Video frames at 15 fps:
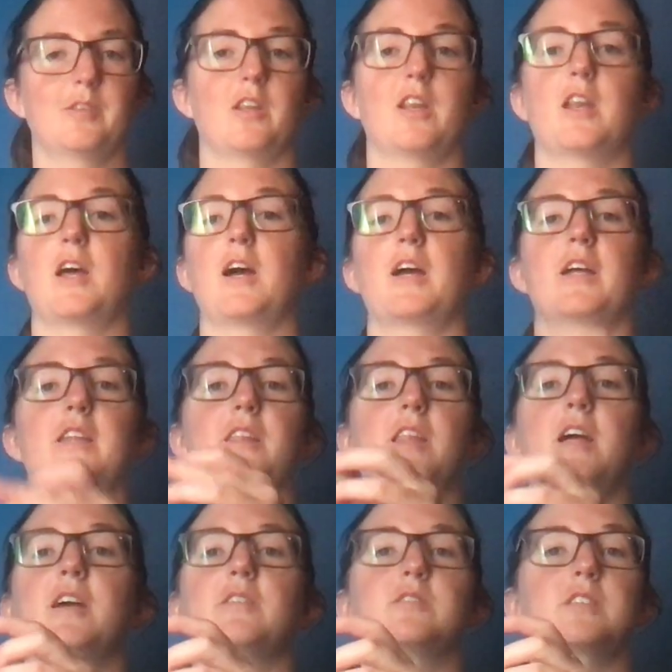9
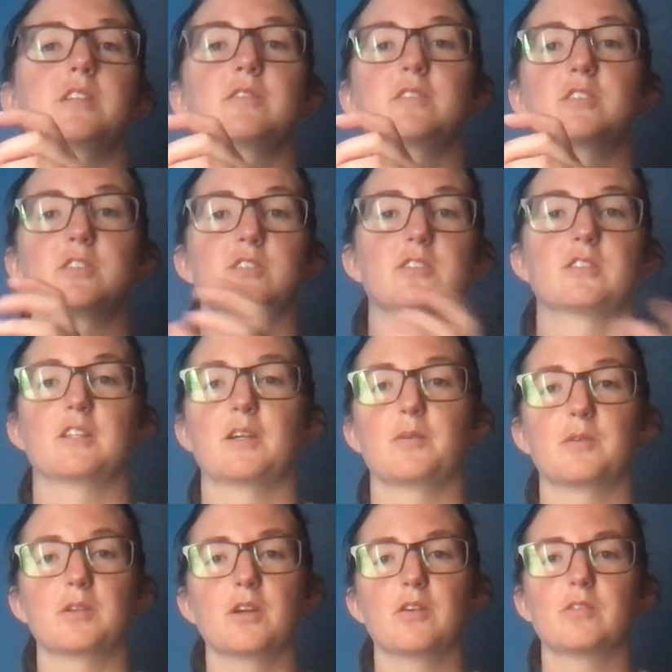lifesavers. They
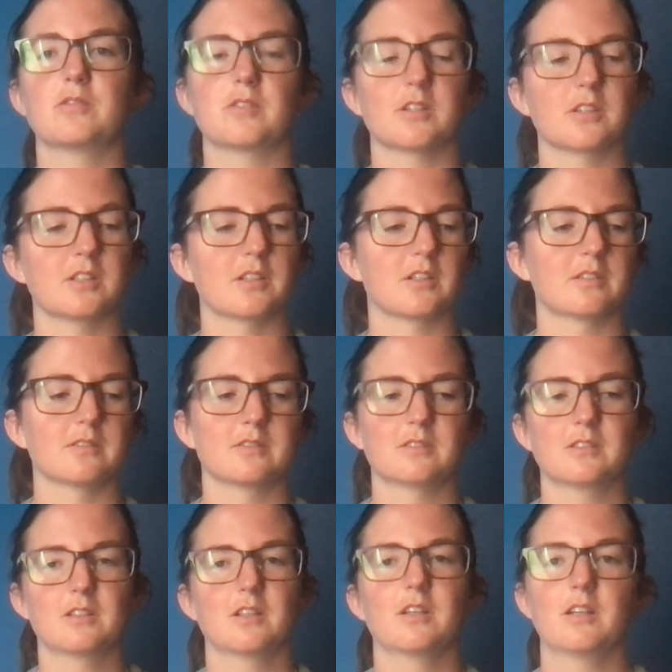would go further
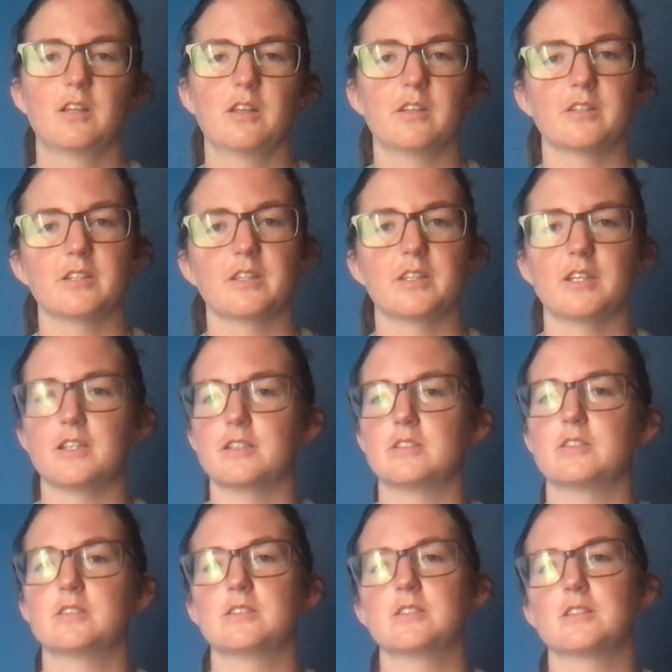than
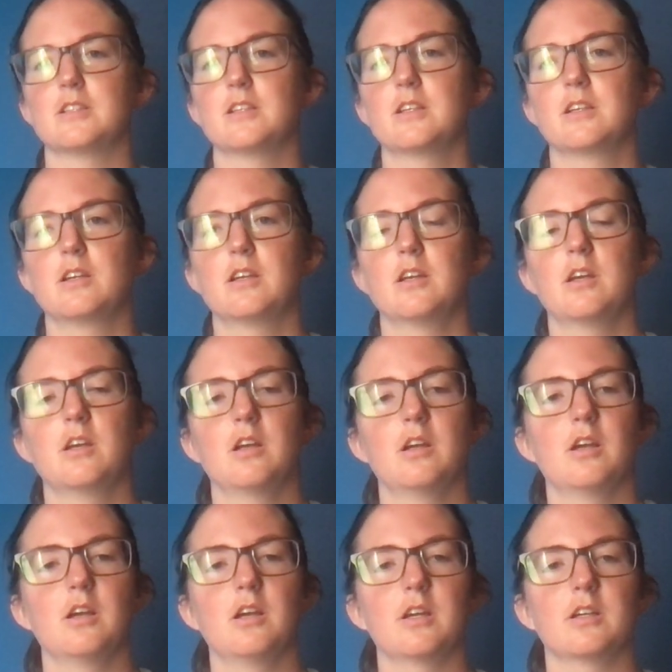this
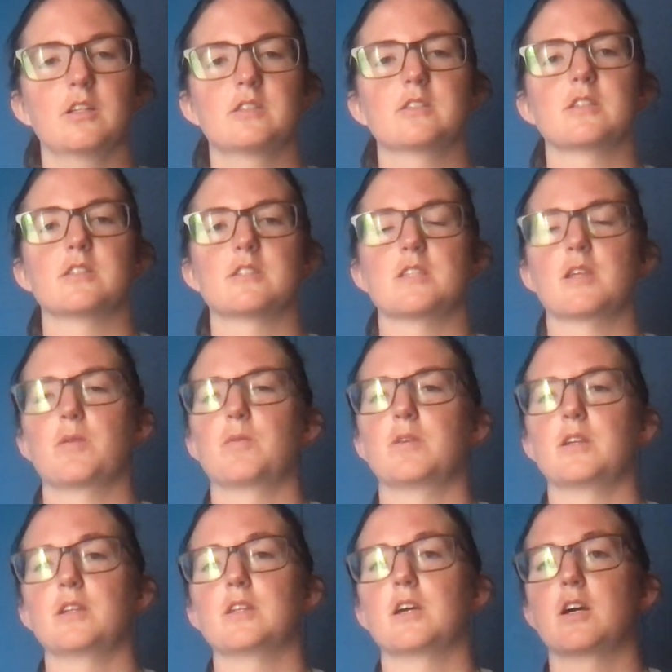since they would
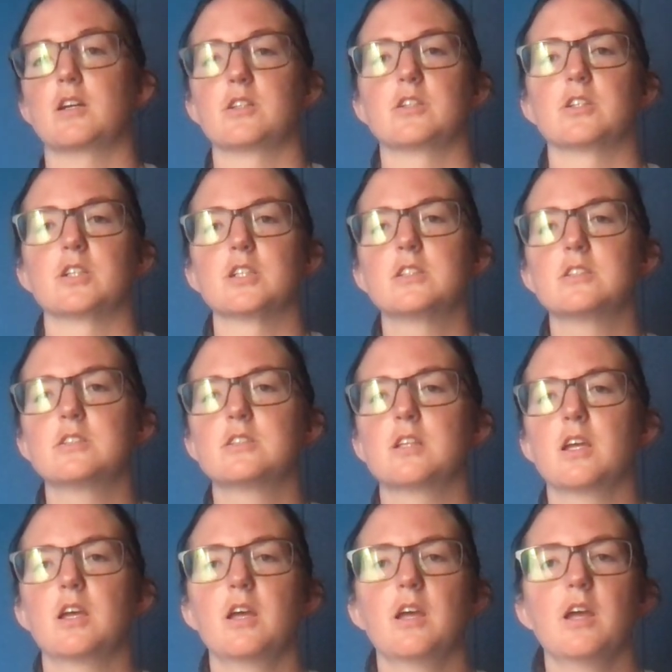need the hundreds.
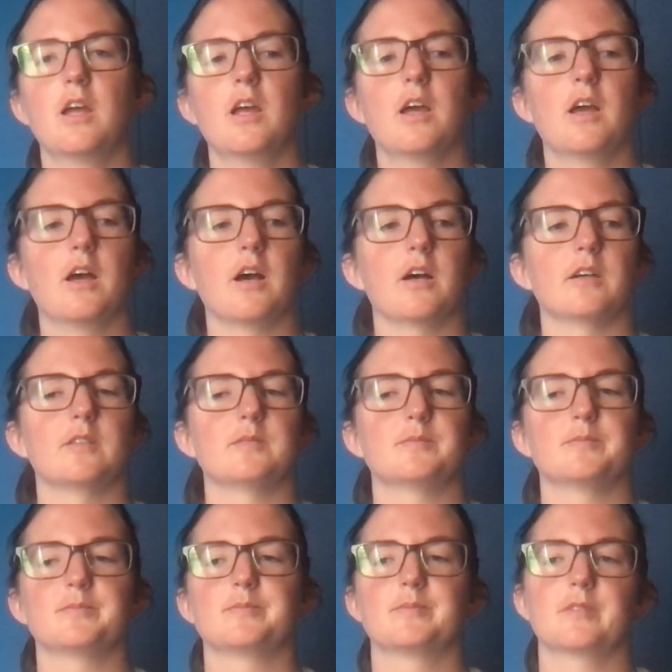
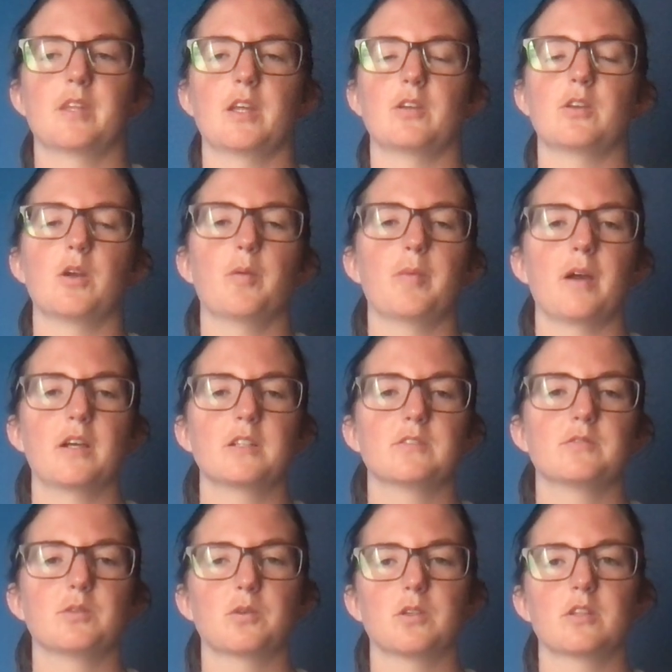They'd go back and
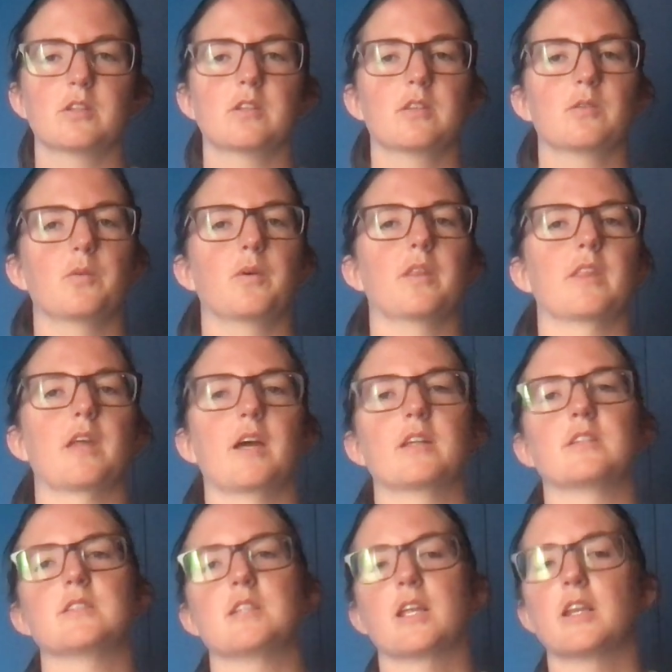forth with that
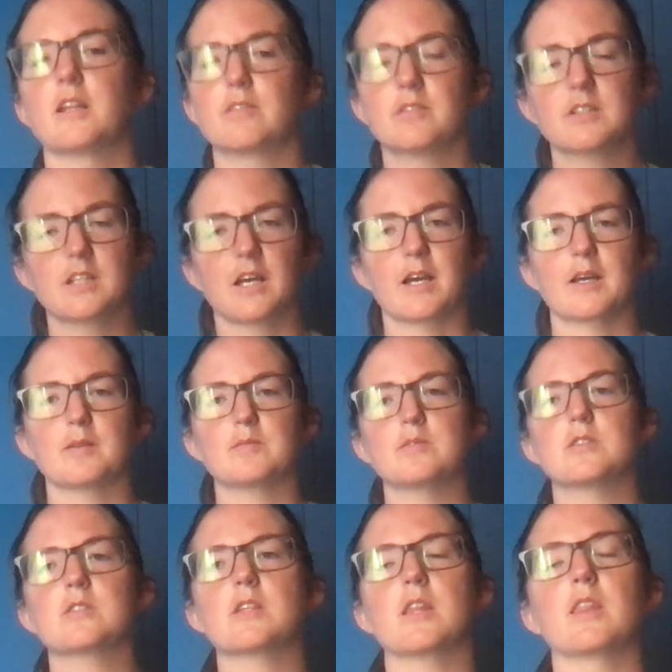10 different
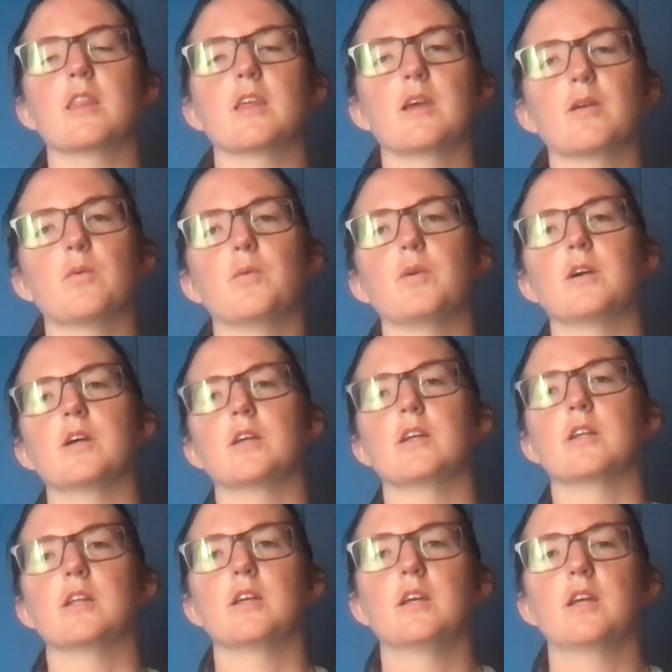times. They would